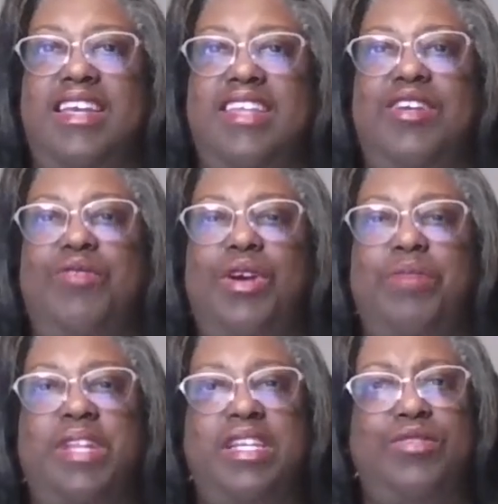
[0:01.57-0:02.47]
Okay, they're
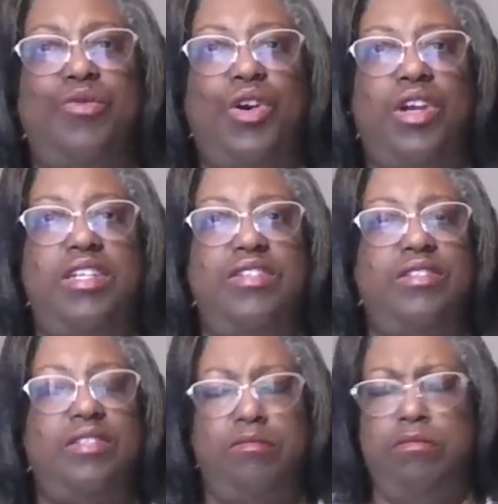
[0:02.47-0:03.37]
workplace
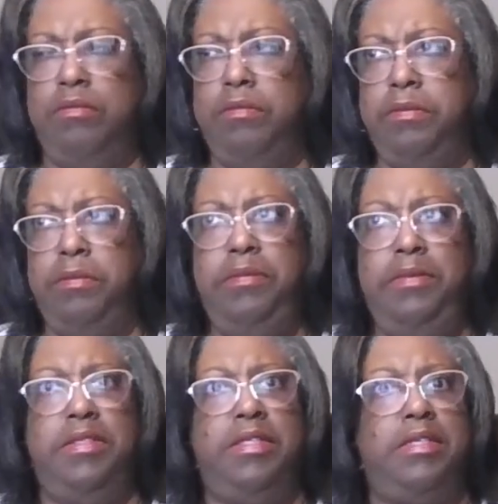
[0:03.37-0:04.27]
warriors.
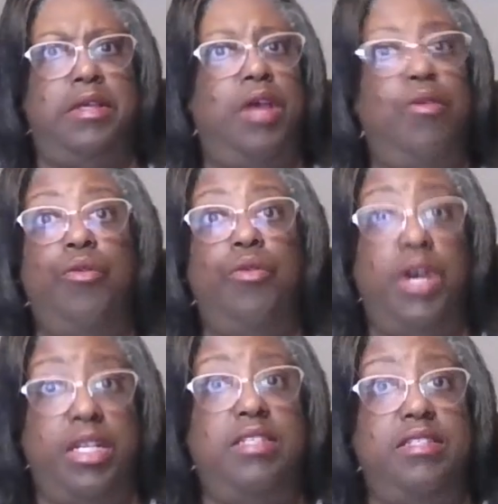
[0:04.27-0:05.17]

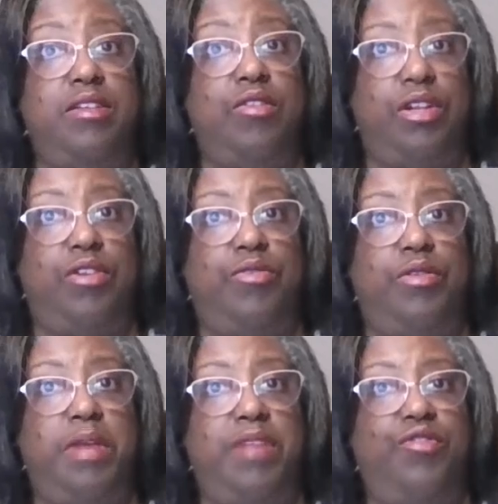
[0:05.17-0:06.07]
What is going on
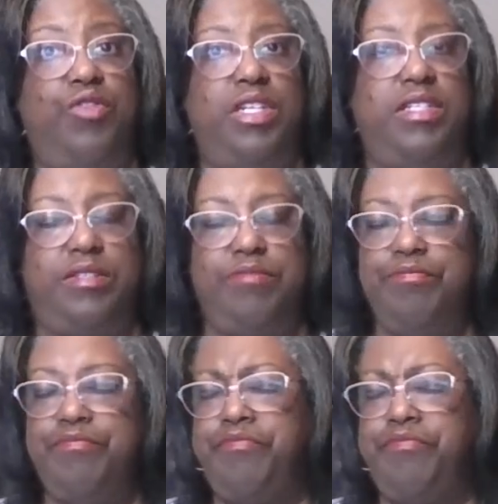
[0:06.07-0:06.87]
with my voice?